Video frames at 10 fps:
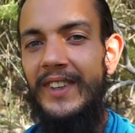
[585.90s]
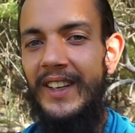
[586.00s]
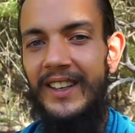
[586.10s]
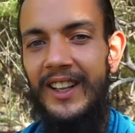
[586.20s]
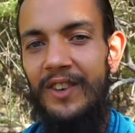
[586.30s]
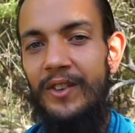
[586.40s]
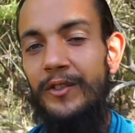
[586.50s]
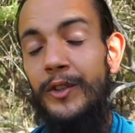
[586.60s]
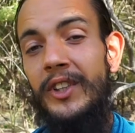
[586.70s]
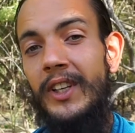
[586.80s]
and love
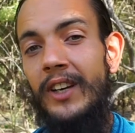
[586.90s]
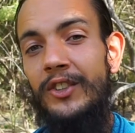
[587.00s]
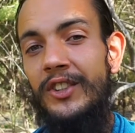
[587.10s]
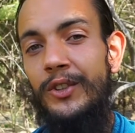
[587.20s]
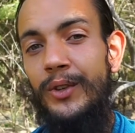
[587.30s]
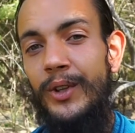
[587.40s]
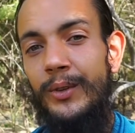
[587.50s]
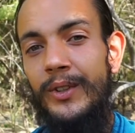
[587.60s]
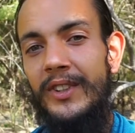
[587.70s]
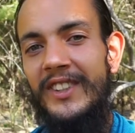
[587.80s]
everything else that you
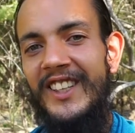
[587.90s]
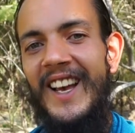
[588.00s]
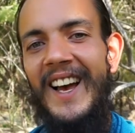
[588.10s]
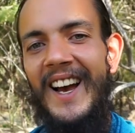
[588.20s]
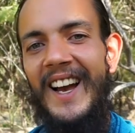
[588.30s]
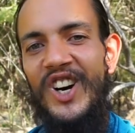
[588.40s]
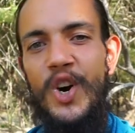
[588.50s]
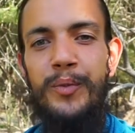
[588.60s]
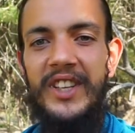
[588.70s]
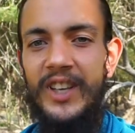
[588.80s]
do. I
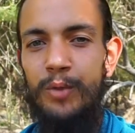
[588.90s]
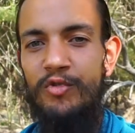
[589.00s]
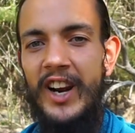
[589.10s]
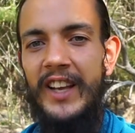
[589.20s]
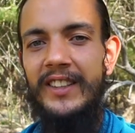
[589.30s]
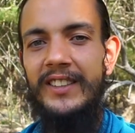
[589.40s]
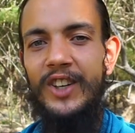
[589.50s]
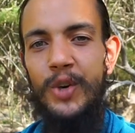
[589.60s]
hope this helped, Ryan.